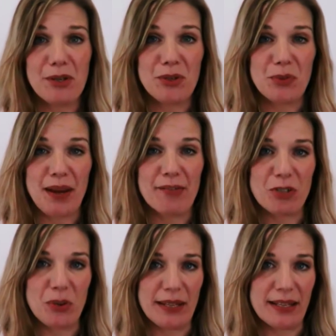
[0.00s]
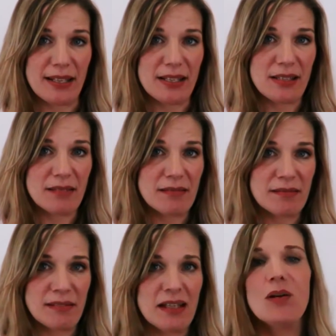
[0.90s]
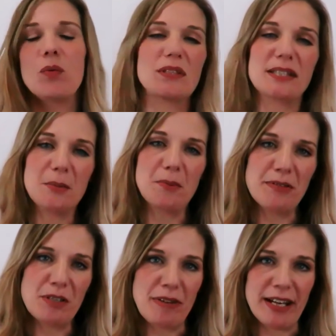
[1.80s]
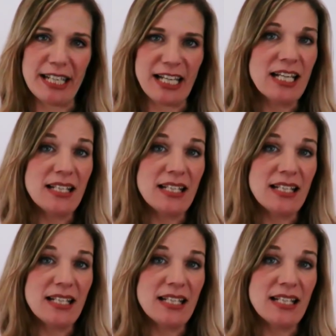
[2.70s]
a good way of doing this. Once the briefs are ready,